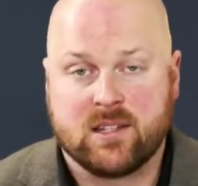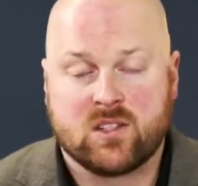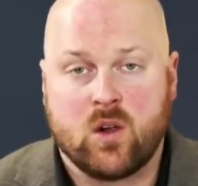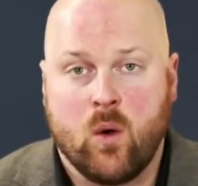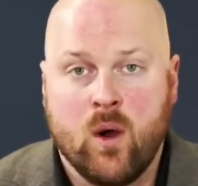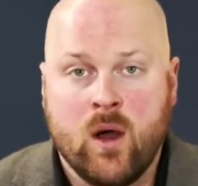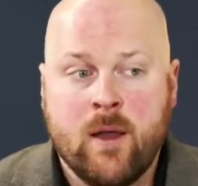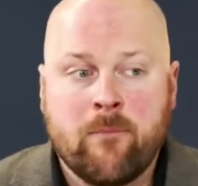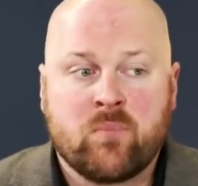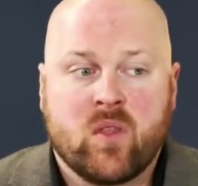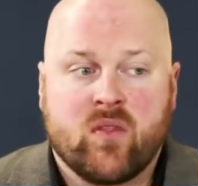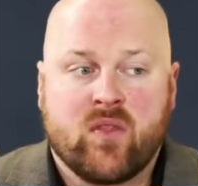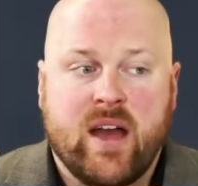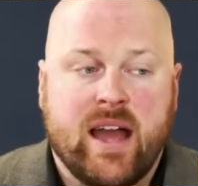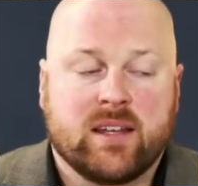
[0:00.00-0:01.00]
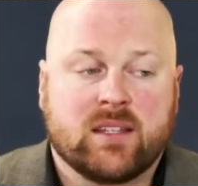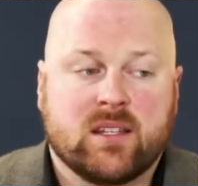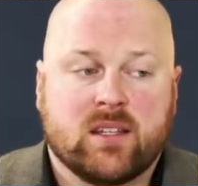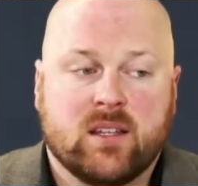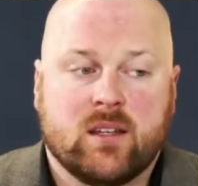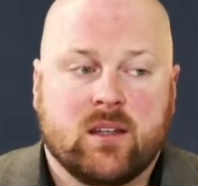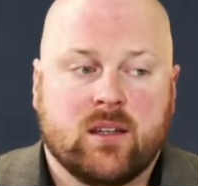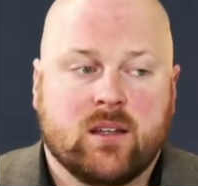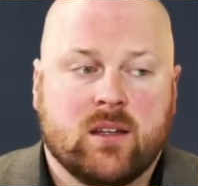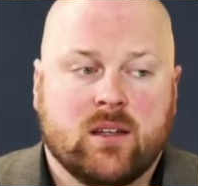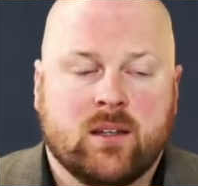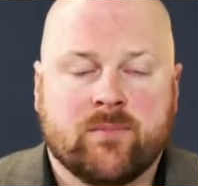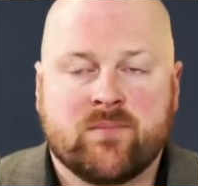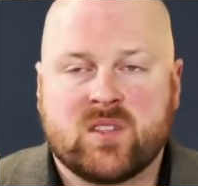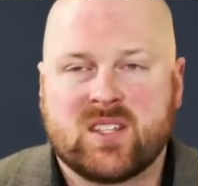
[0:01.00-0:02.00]
So that
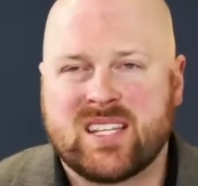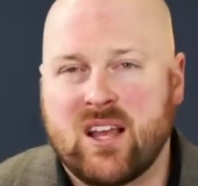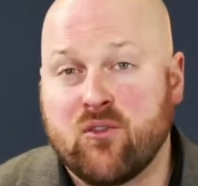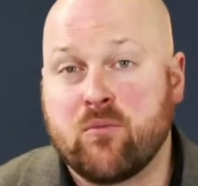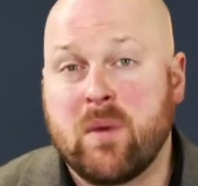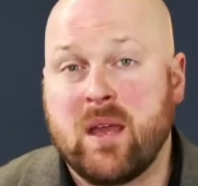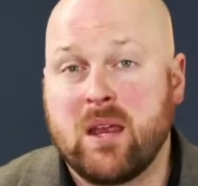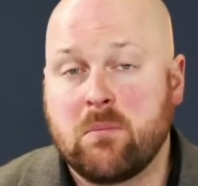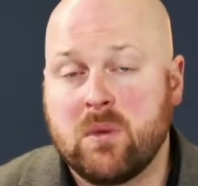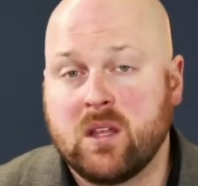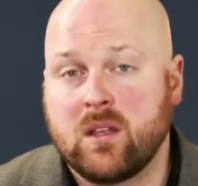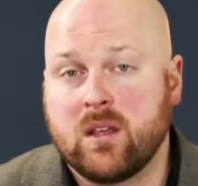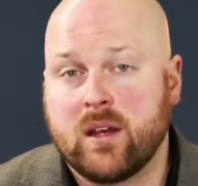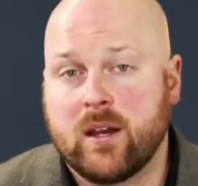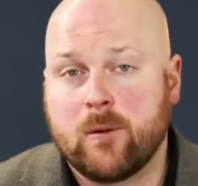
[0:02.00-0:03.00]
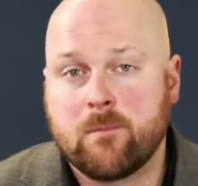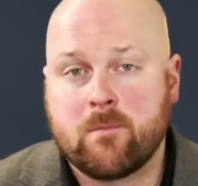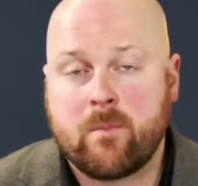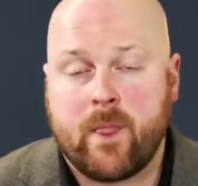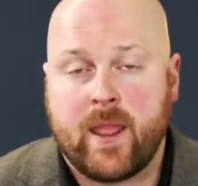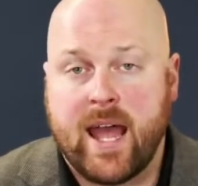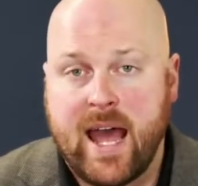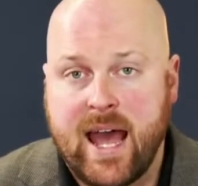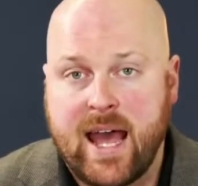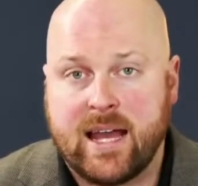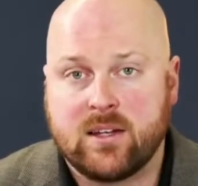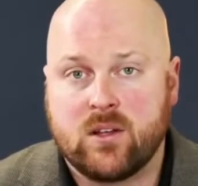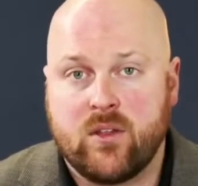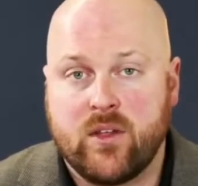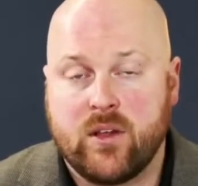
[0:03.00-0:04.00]
self-made millionaire
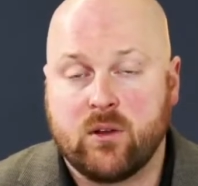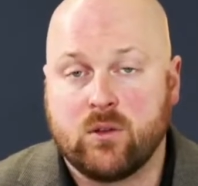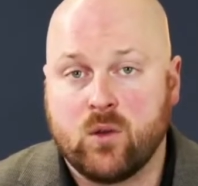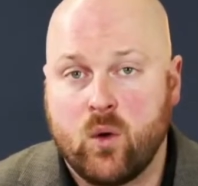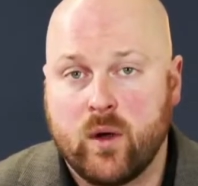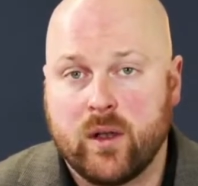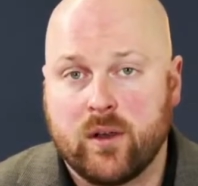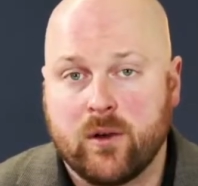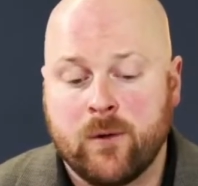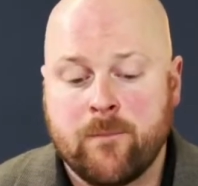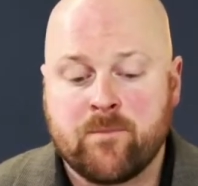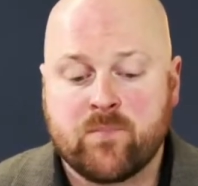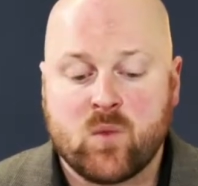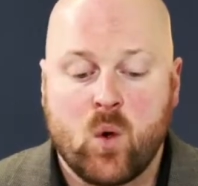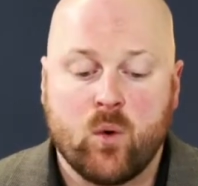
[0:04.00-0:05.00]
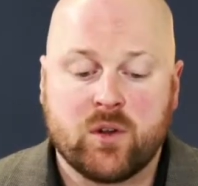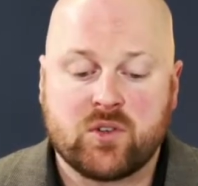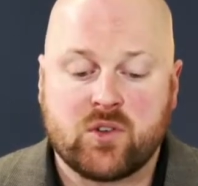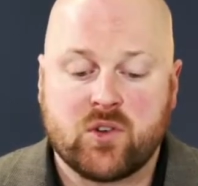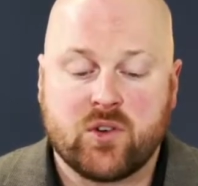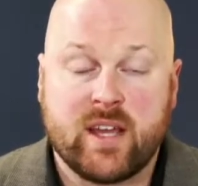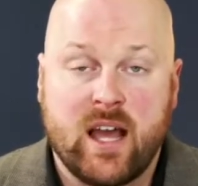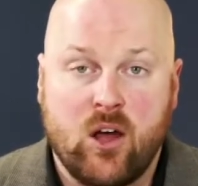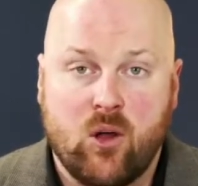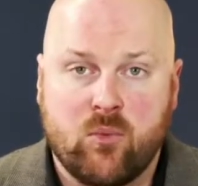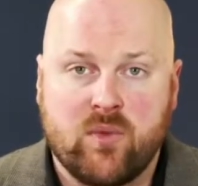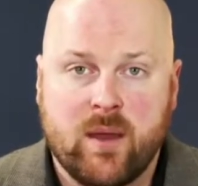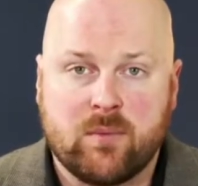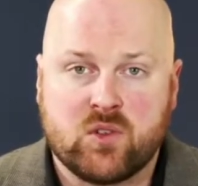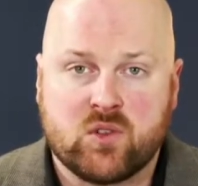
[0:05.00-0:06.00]
had their lawyer or attorney help
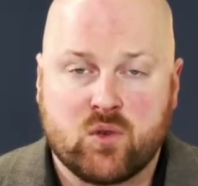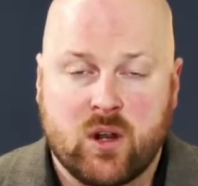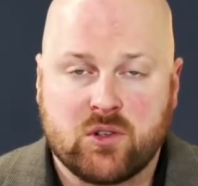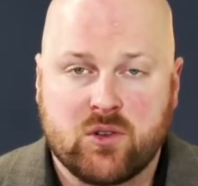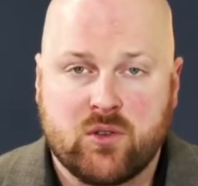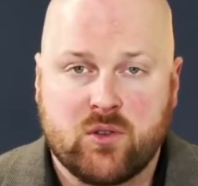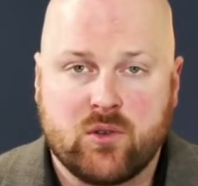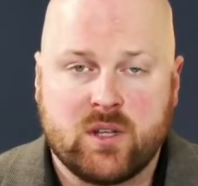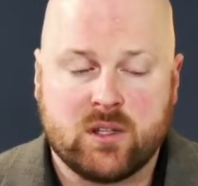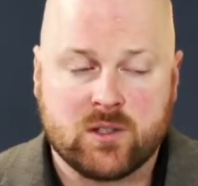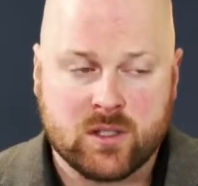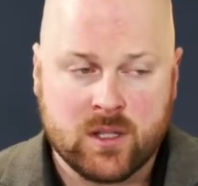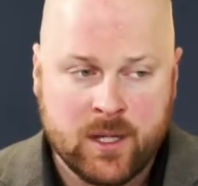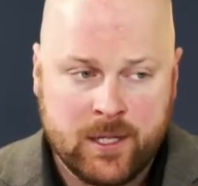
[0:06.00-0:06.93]
them structure their deals.